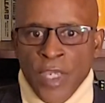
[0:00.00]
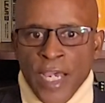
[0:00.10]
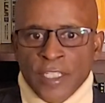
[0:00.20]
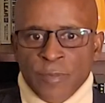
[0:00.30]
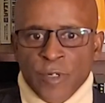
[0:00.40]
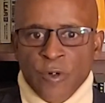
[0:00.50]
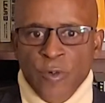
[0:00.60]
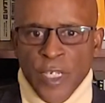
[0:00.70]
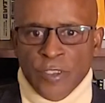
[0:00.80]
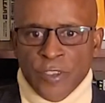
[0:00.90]
As per
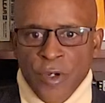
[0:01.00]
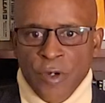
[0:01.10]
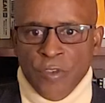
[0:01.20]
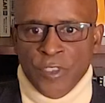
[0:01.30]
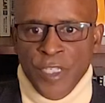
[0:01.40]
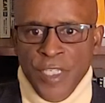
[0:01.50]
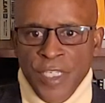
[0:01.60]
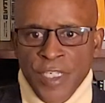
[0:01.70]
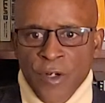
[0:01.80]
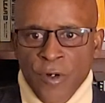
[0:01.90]
Rigzone,
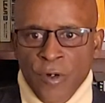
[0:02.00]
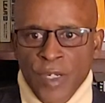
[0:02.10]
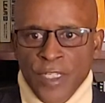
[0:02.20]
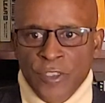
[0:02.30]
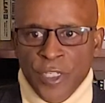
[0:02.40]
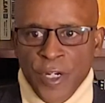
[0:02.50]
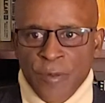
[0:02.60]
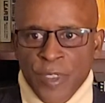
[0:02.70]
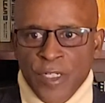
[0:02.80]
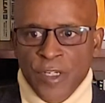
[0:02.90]
CEO and
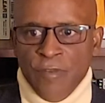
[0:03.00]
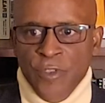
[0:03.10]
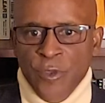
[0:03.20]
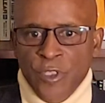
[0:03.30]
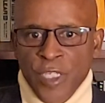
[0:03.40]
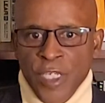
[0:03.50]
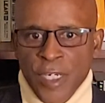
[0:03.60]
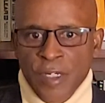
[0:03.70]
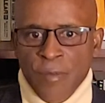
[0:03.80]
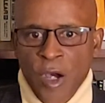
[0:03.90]
chairman of
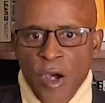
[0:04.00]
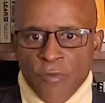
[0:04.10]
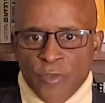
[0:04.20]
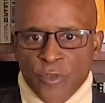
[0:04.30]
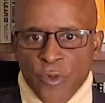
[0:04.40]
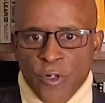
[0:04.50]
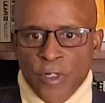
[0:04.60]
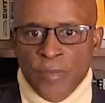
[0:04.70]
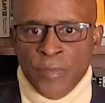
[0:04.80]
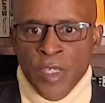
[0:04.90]
UTM
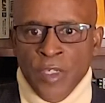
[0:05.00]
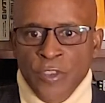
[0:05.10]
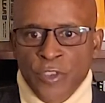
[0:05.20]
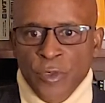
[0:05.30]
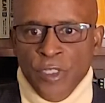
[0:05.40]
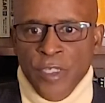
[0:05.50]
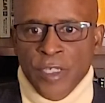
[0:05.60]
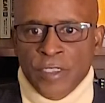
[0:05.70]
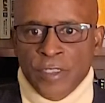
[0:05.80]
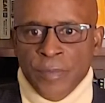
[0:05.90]
Offshore,
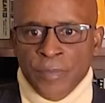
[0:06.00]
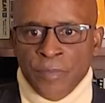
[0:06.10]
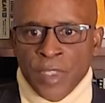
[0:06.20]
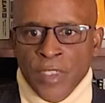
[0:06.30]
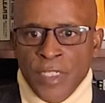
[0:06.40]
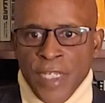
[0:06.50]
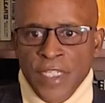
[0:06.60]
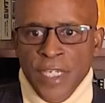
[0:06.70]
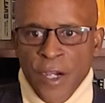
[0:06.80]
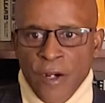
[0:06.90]
Julius,
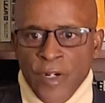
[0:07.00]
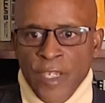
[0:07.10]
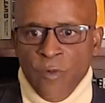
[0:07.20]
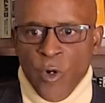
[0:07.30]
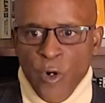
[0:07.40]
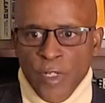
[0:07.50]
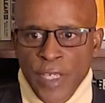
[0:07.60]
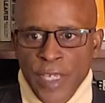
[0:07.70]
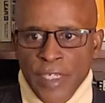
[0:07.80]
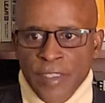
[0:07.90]
Dediare,
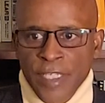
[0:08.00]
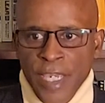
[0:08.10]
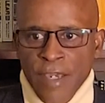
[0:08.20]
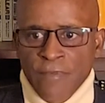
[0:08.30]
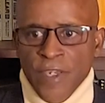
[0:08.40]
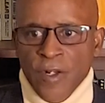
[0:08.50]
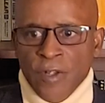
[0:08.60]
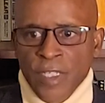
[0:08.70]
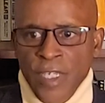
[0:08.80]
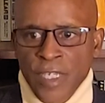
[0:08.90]
Rone, the
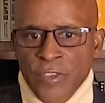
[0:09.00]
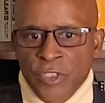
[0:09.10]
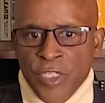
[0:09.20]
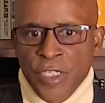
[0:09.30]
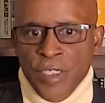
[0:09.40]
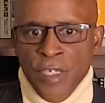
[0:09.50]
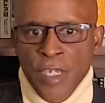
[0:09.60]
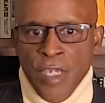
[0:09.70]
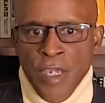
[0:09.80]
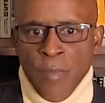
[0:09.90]
FLNG
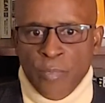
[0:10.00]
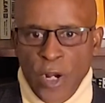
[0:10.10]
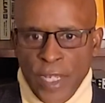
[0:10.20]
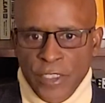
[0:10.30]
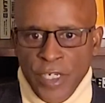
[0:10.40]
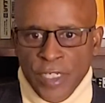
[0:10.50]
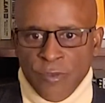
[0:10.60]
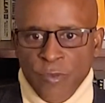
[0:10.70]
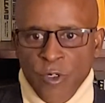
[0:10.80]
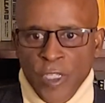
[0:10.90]

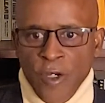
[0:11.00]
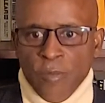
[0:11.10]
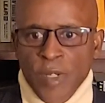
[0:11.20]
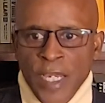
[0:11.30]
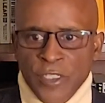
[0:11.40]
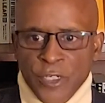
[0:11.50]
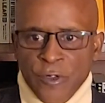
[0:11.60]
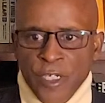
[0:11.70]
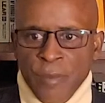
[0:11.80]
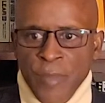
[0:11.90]
project will help
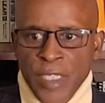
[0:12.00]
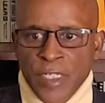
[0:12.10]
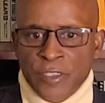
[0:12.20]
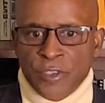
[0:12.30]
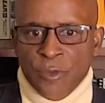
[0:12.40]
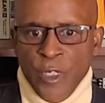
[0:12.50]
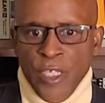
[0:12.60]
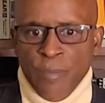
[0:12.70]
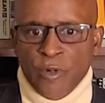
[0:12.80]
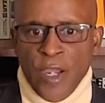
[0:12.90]
Nigeria meet its
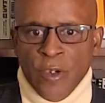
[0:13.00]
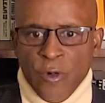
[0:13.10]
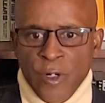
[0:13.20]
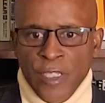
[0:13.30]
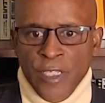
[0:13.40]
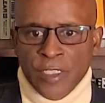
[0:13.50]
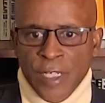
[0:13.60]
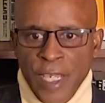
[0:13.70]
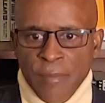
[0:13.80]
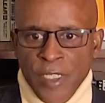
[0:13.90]
three priorities,
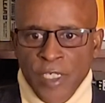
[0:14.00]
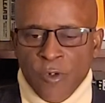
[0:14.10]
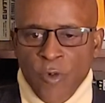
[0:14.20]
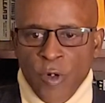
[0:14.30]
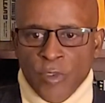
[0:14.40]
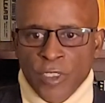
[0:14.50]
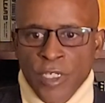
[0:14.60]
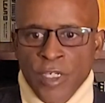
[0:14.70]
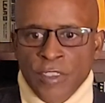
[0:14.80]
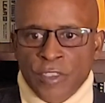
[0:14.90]
namely, quote,
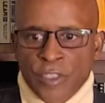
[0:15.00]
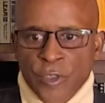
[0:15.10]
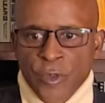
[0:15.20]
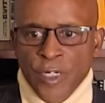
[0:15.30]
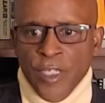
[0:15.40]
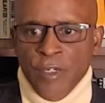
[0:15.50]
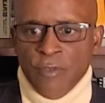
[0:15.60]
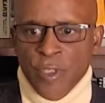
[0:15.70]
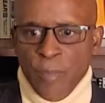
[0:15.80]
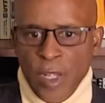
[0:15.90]
security of
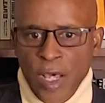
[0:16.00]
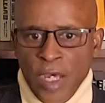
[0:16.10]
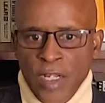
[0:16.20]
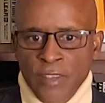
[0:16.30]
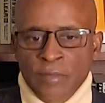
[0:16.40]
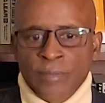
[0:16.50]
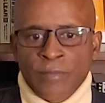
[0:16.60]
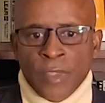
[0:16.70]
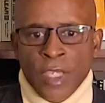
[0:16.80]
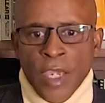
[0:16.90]
supply,
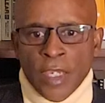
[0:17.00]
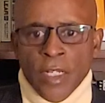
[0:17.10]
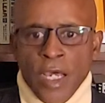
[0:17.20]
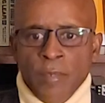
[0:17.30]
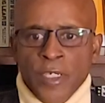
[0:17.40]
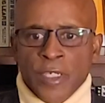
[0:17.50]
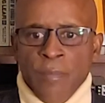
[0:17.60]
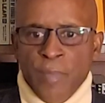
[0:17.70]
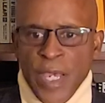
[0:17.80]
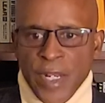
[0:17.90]
economic
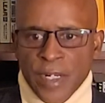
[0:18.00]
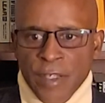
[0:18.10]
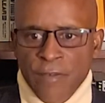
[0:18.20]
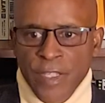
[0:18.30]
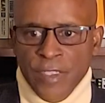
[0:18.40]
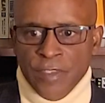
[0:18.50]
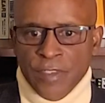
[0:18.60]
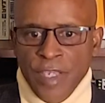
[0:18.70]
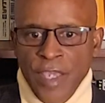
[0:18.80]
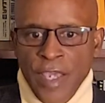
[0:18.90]

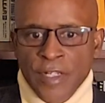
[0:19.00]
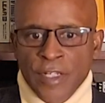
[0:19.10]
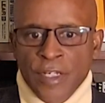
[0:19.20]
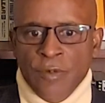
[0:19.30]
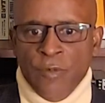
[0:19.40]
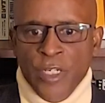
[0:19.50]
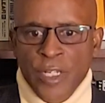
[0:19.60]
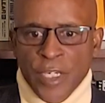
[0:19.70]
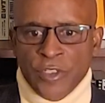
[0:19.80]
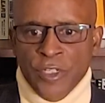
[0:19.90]
competitiveness, and a
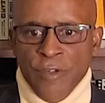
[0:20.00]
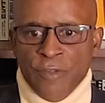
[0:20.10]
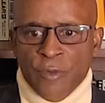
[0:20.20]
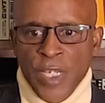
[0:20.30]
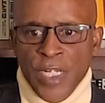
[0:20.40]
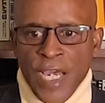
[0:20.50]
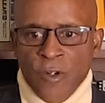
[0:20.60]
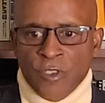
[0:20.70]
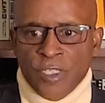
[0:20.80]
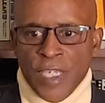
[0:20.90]
reduction of
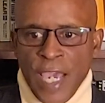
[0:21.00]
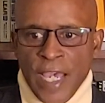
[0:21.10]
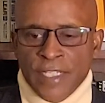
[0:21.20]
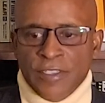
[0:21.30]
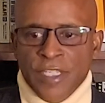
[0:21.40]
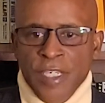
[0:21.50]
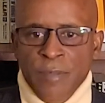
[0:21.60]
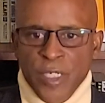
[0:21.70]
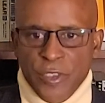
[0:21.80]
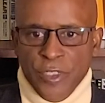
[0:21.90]
greenhouse gas
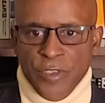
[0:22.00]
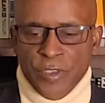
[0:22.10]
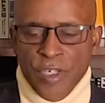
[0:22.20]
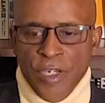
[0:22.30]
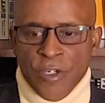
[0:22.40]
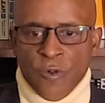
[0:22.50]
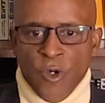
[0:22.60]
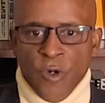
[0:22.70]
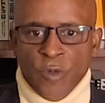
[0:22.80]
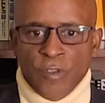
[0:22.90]
emissions,
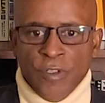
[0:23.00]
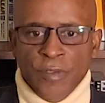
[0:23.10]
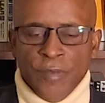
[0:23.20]
unquote.